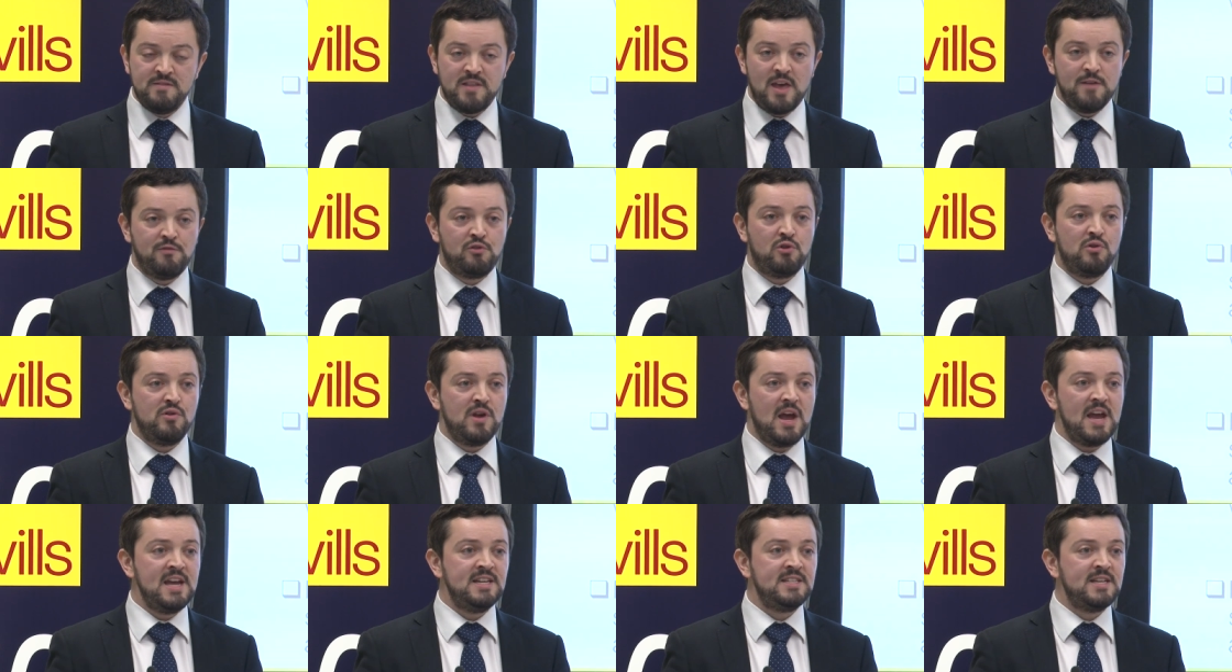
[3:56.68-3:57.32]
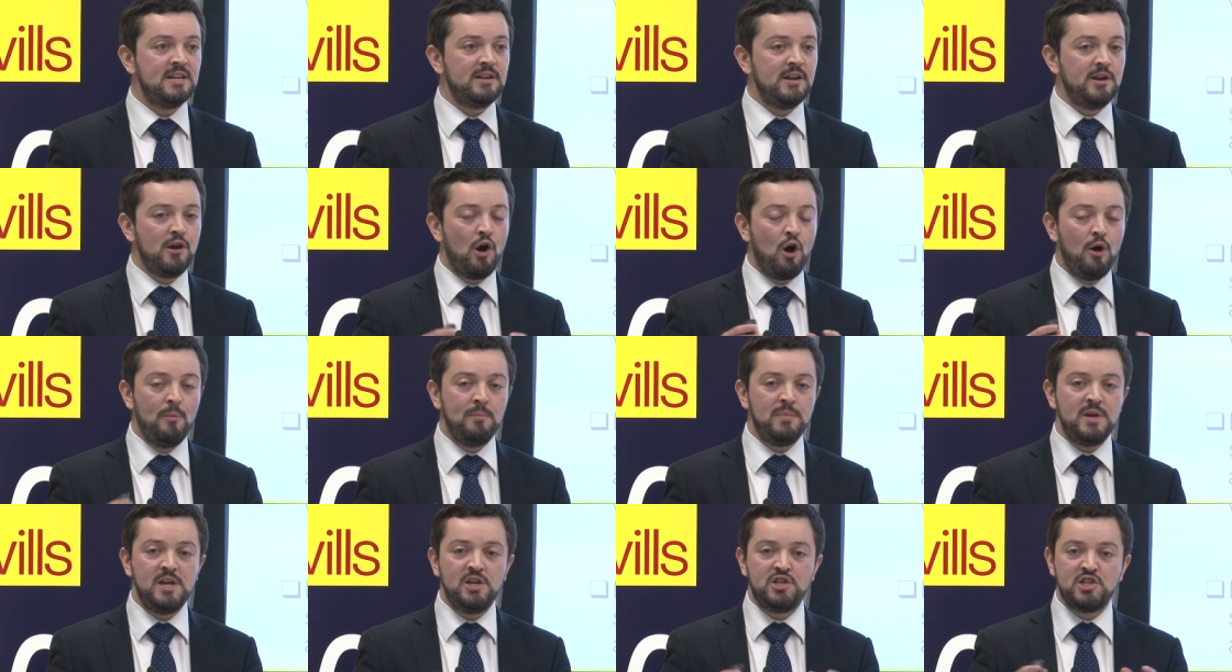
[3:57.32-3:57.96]
They've created an
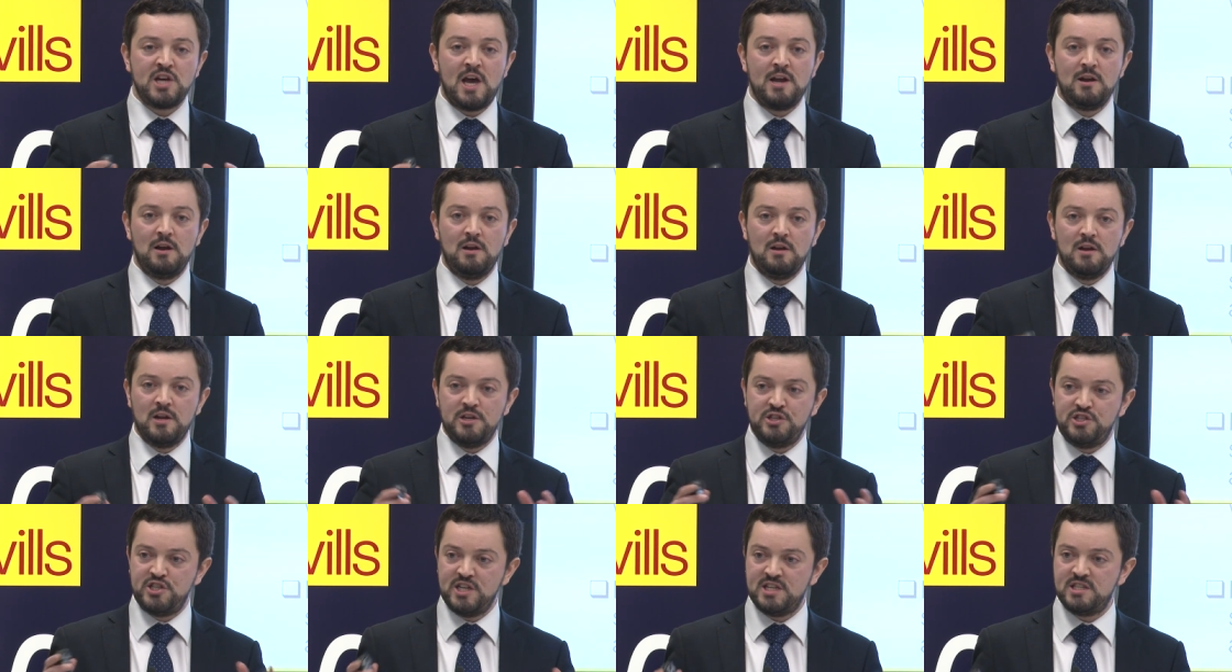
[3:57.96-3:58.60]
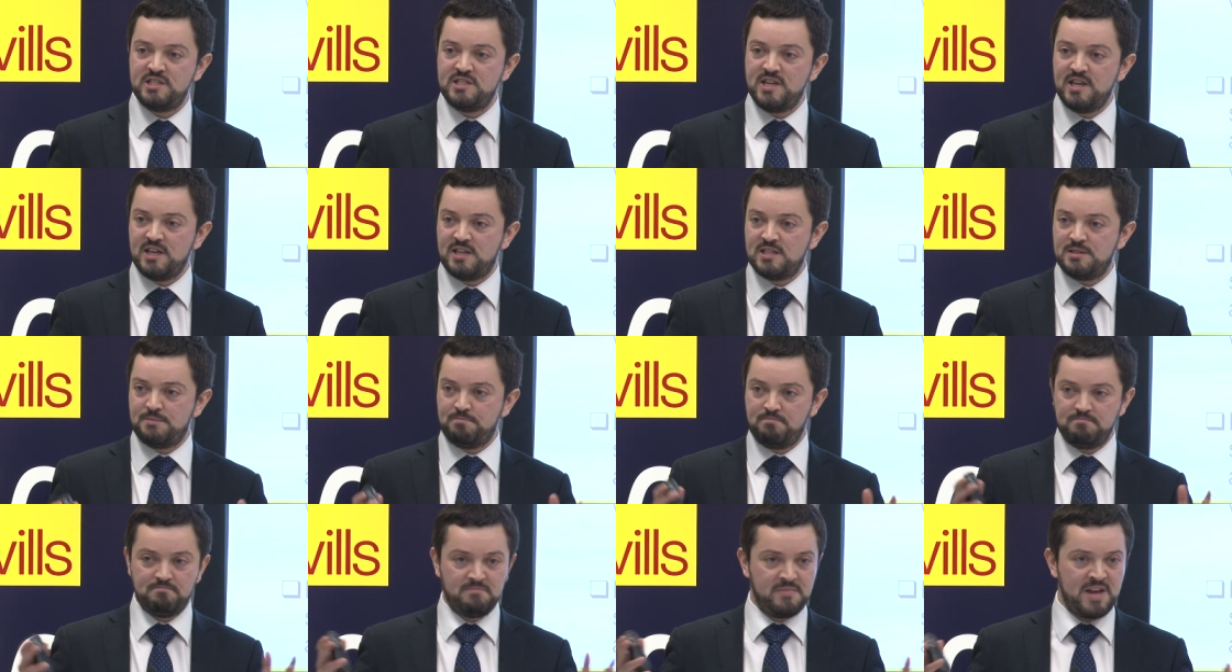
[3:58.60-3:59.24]
omni-channel
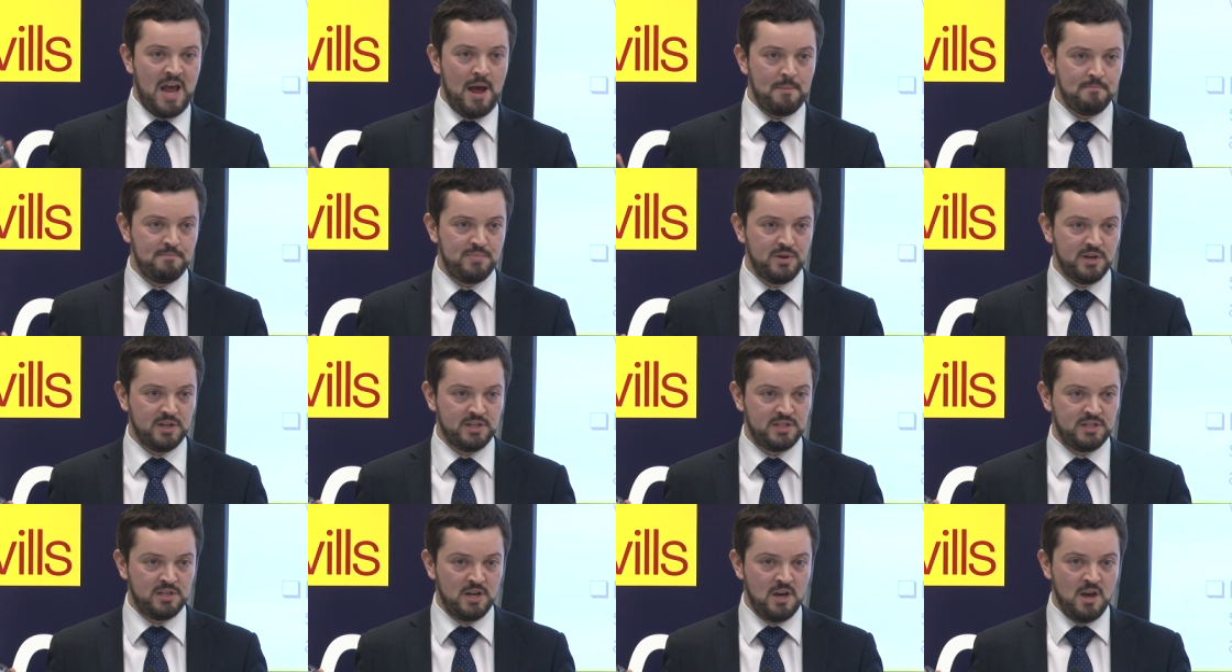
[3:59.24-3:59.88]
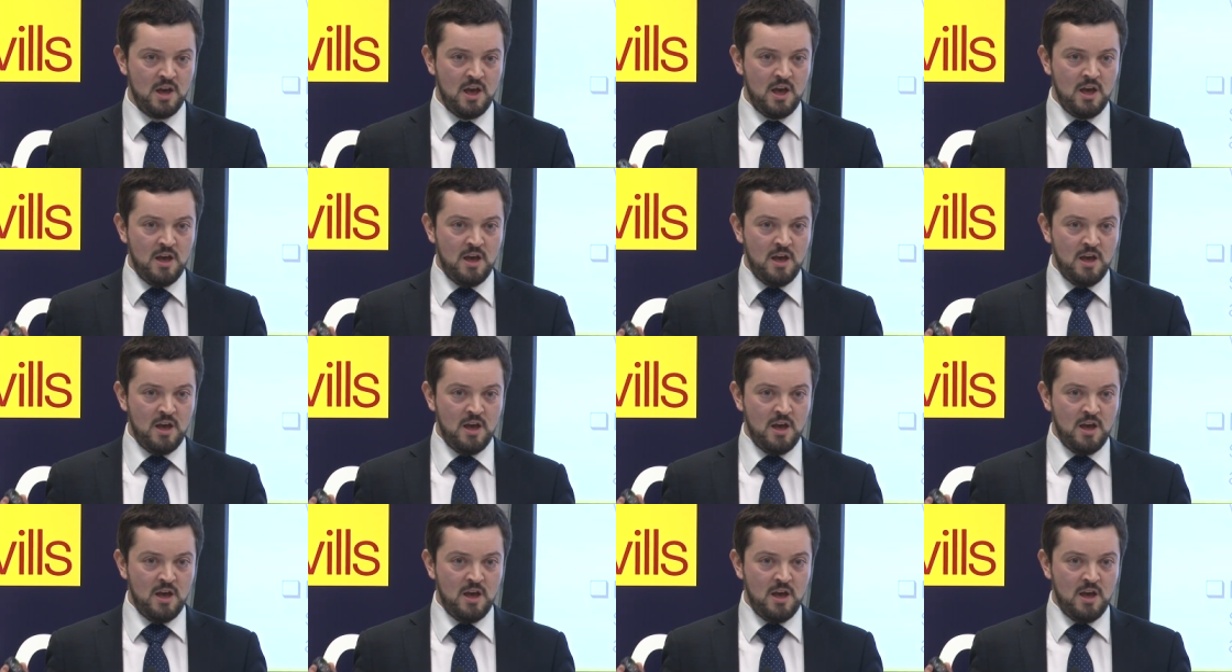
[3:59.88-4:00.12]
logistics campus